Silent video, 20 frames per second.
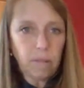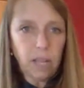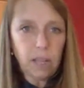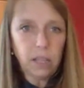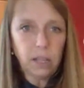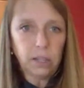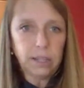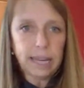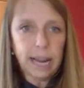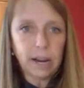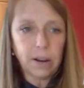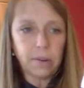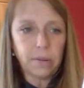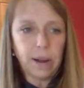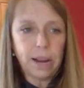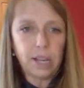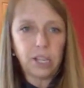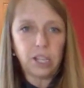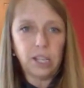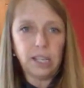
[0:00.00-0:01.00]
little
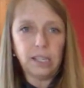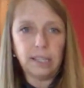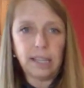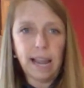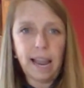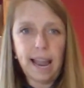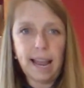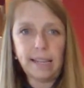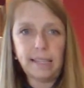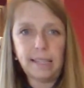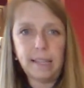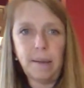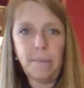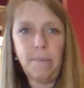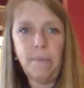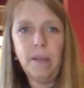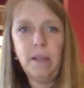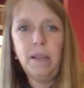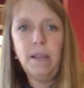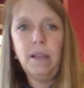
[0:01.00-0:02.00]
decorations. I had some